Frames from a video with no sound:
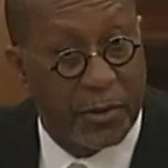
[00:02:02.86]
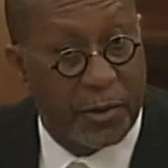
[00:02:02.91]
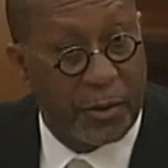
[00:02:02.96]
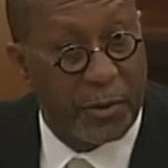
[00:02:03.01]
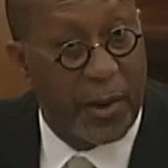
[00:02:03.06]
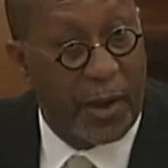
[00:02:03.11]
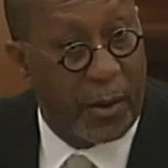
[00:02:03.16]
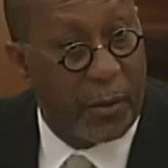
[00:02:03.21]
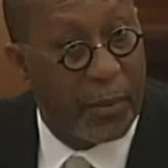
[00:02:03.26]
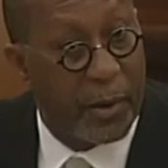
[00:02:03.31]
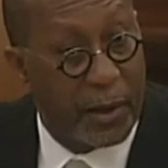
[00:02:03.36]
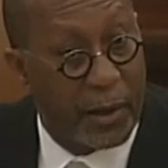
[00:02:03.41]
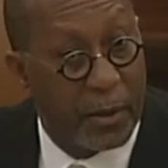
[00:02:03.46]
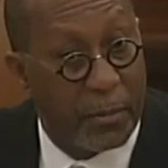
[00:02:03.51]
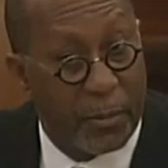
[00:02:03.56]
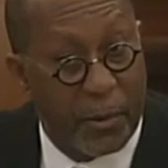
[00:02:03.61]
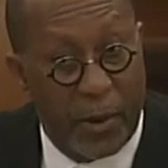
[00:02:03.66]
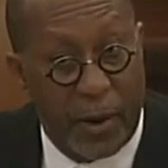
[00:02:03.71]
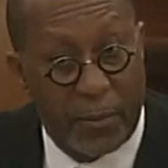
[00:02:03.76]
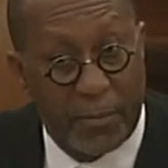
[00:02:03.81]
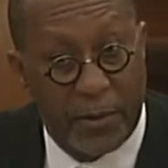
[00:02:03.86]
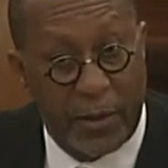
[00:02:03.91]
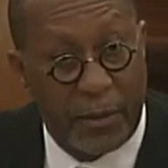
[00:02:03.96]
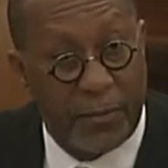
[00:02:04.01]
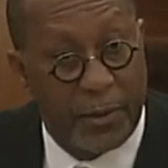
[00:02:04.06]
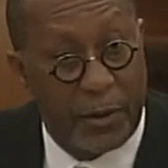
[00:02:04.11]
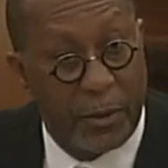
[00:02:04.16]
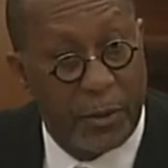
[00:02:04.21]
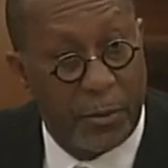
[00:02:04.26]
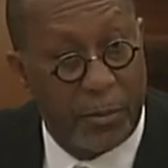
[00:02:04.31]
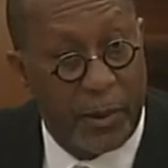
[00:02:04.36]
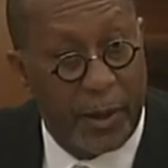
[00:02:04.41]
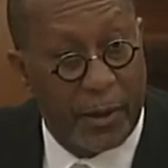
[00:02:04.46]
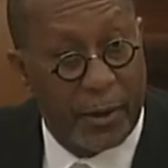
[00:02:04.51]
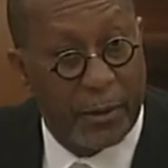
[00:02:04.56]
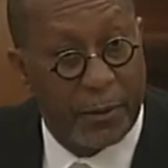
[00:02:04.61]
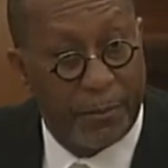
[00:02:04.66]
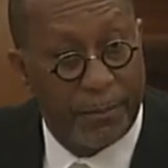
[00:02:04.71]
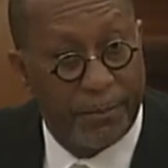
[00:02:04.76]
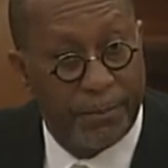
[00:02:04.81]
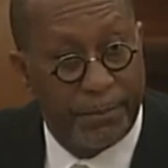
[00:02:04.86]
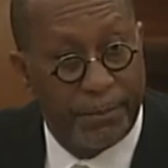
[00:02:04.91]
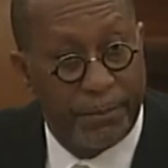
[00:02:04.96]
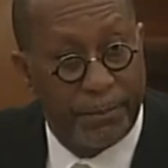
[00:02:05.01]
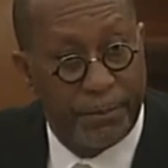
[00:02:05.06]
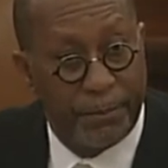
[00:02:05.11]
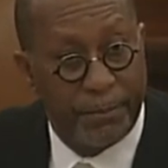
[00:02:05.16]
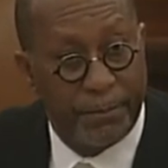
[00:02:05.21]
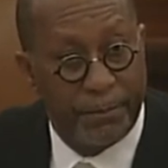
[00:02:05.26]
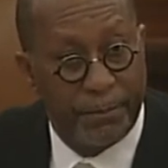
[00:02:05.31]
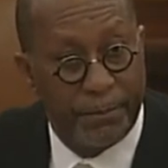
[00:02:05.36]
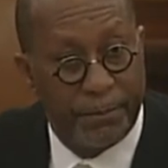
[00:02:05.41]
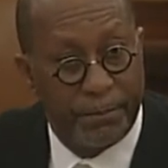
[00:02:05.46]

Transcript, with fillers: on how we can perhaps even do better. Okay.